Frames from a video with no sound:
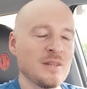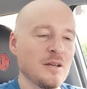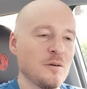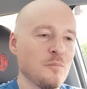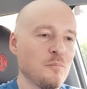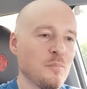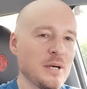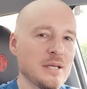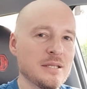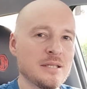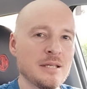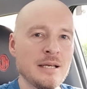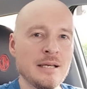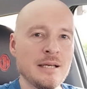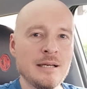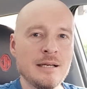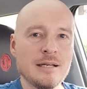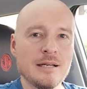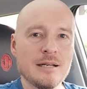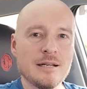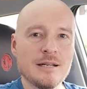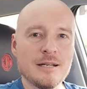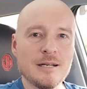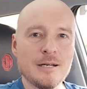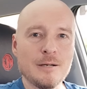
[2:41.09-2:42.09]
But
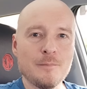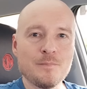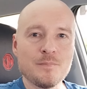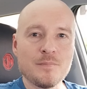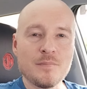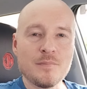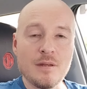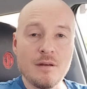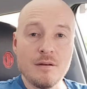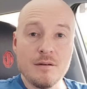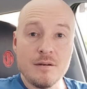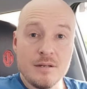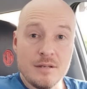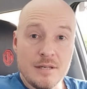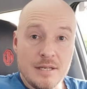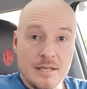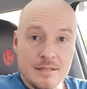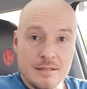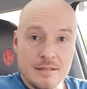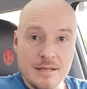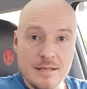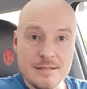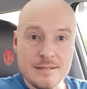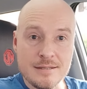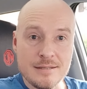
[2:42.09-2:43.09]

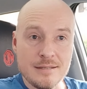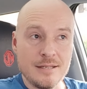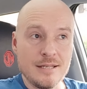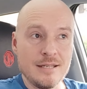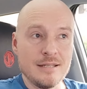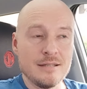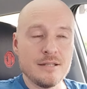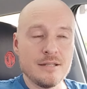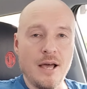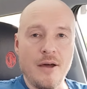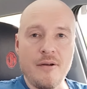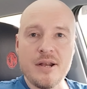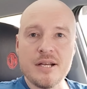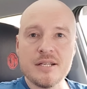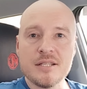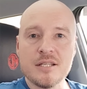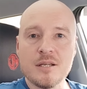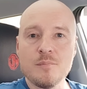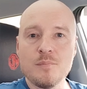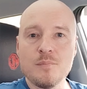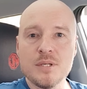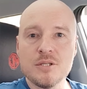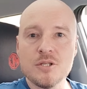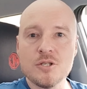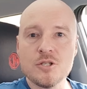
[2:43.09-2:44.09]
it is in direct
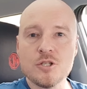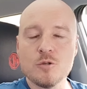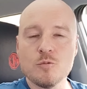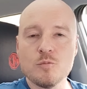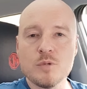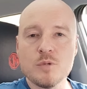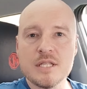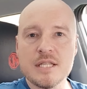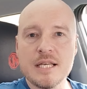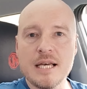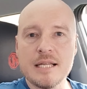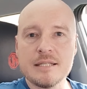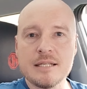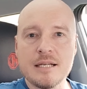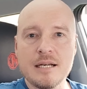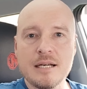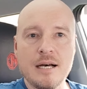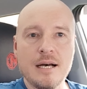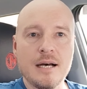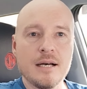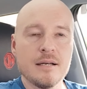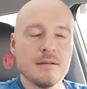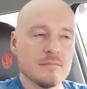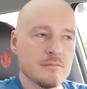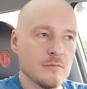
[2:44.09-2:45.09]
competition with that
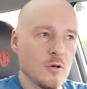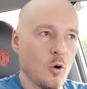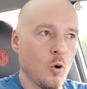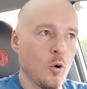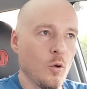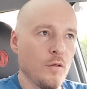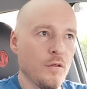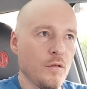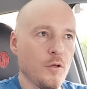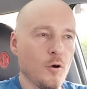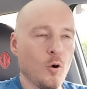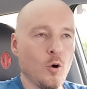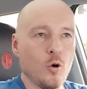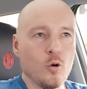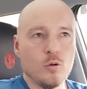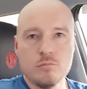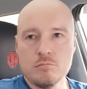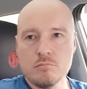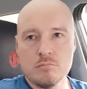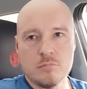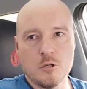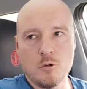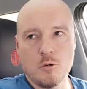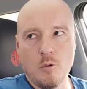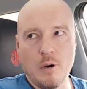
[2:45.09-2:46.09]
car, although
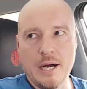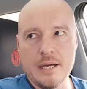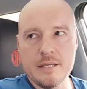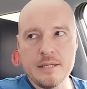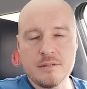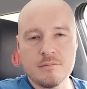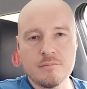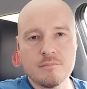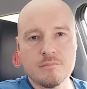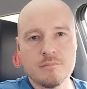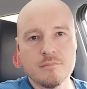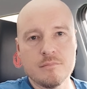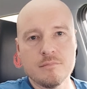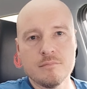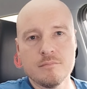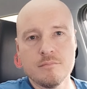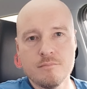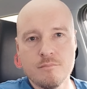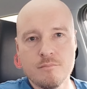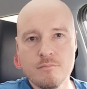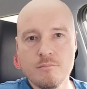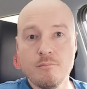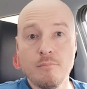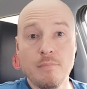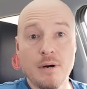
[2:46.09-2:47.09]
quite
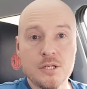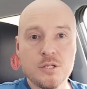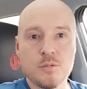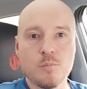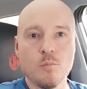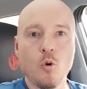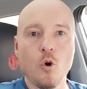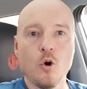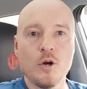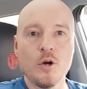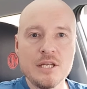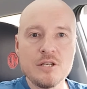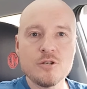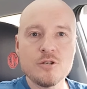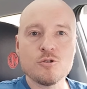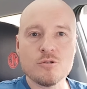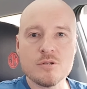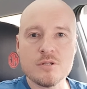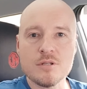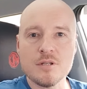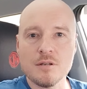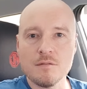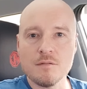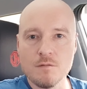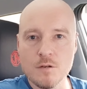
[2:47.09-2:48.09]
much more
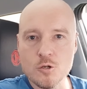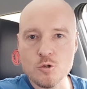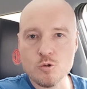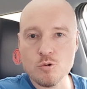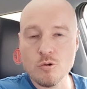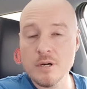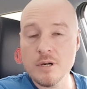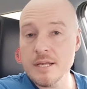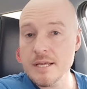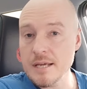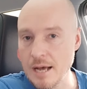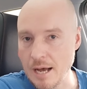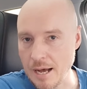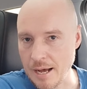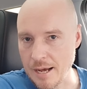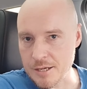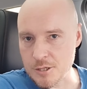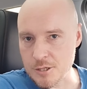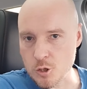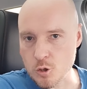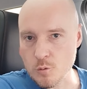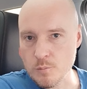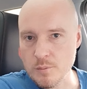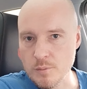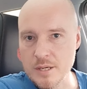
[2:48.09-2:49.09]
interesting visually,
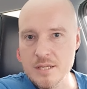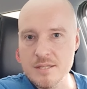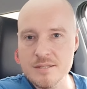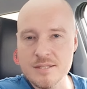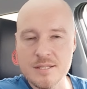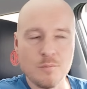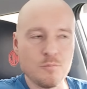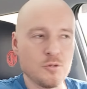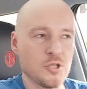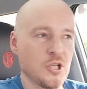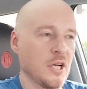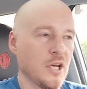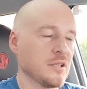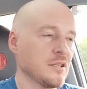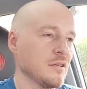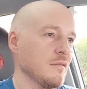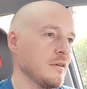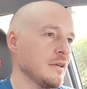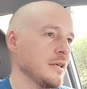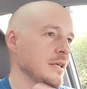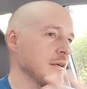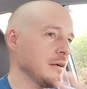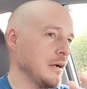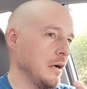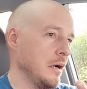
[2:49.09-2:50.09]
arguably,
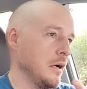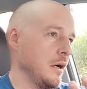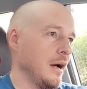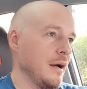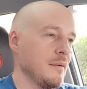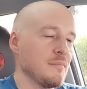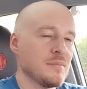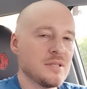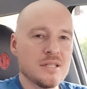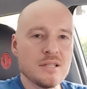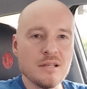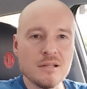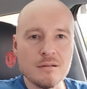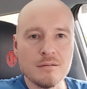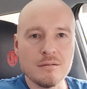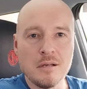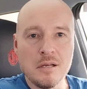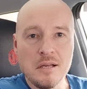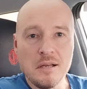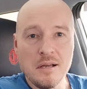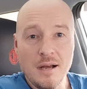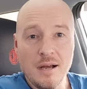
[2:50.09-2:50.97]
subjectively. I'm still